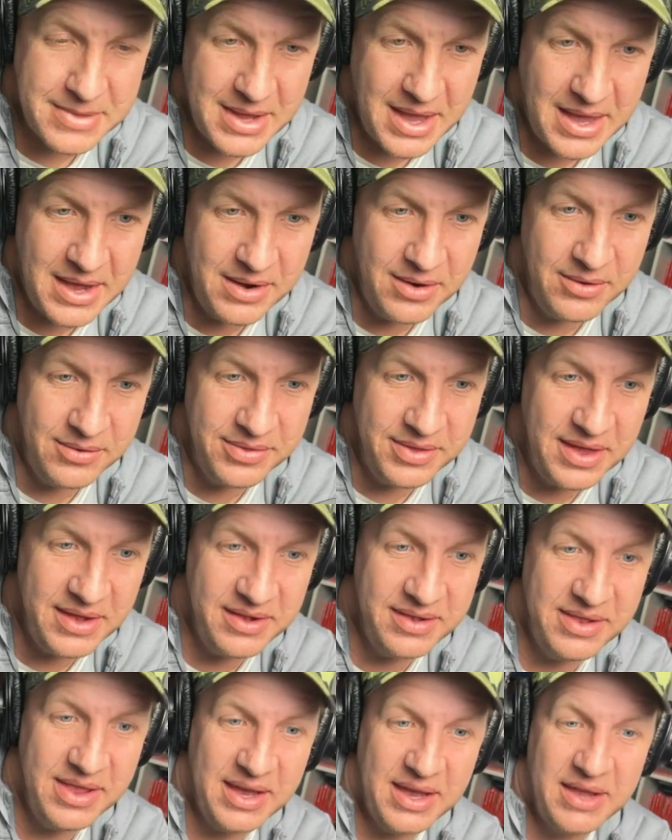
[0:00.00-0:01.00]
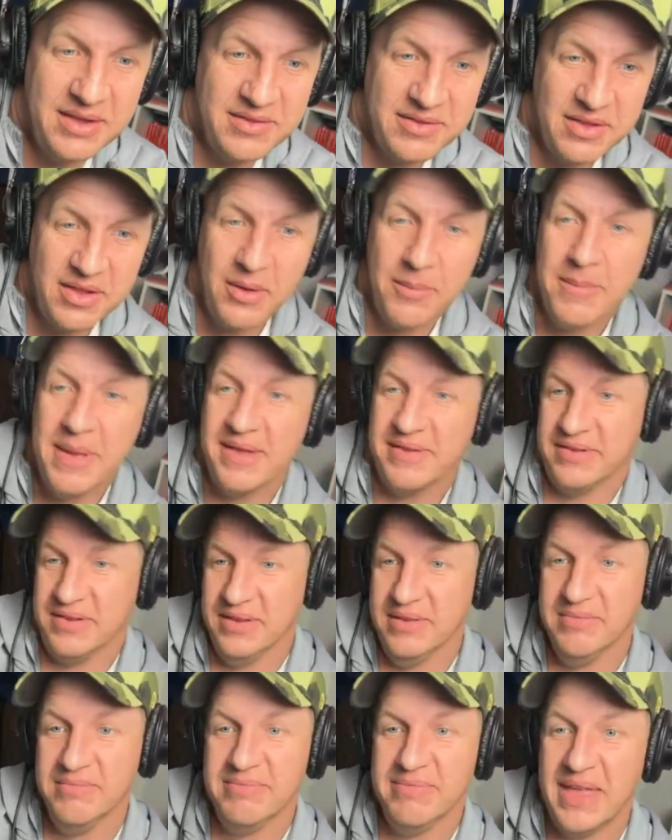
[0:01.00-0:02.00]
I don't know, that gets a little messy.
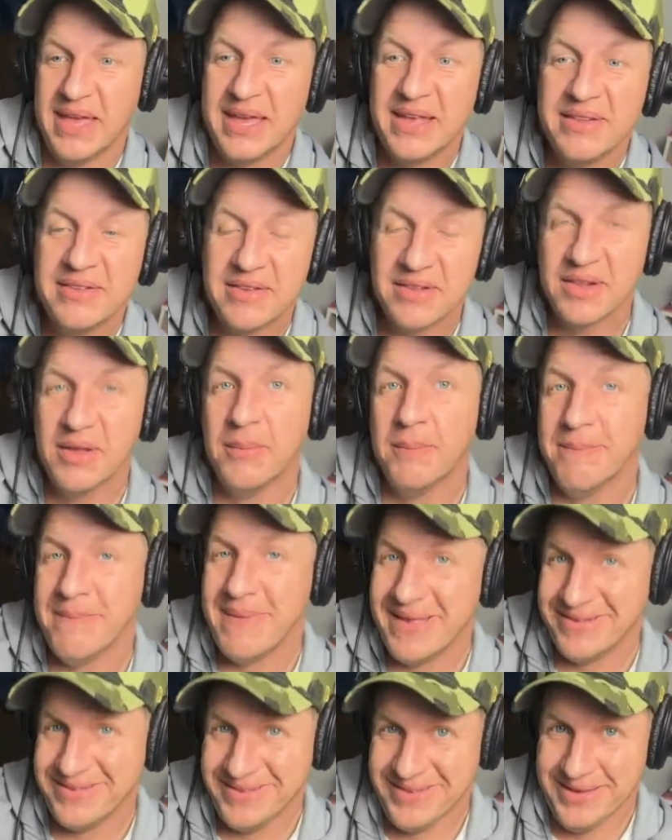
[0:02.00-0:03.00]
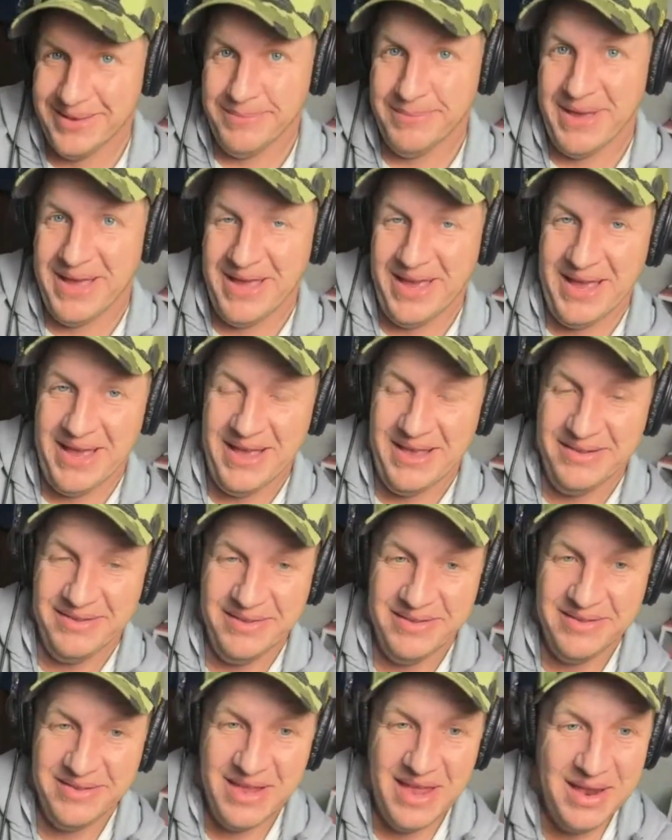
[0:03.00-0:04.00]
that gets a little messy in my eyes.
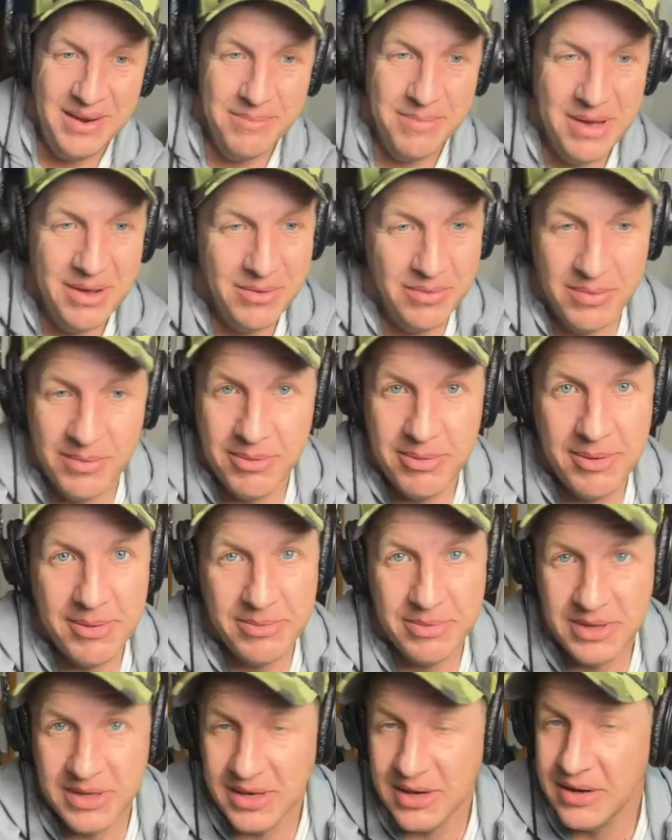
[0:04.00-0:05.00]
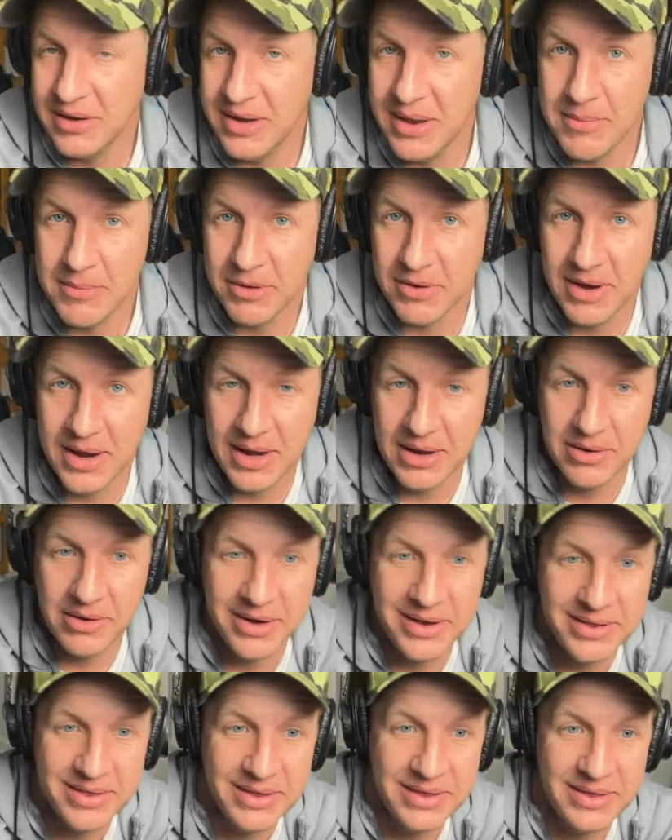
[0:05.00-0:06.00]
It's not about Republican, Democrat, or
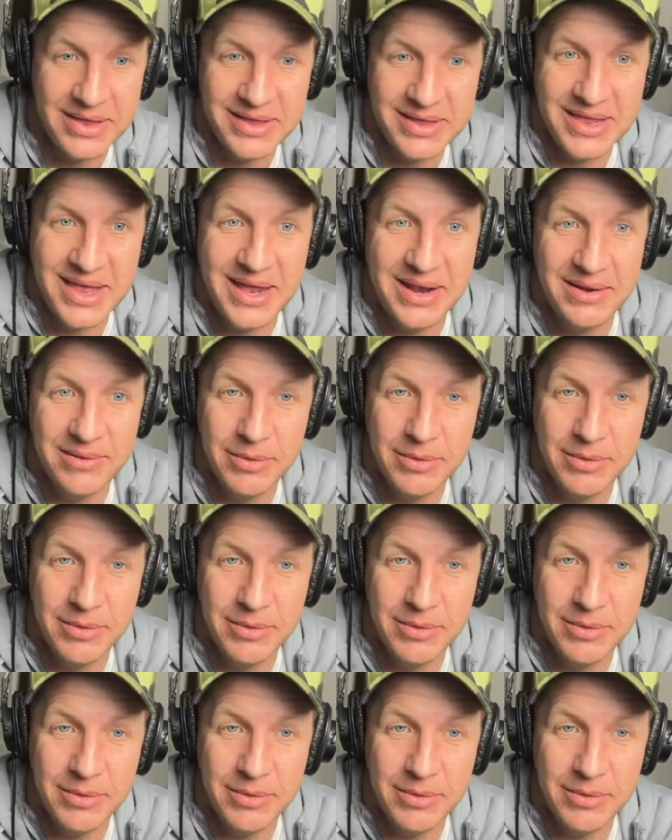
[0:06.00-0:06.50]
anything like that.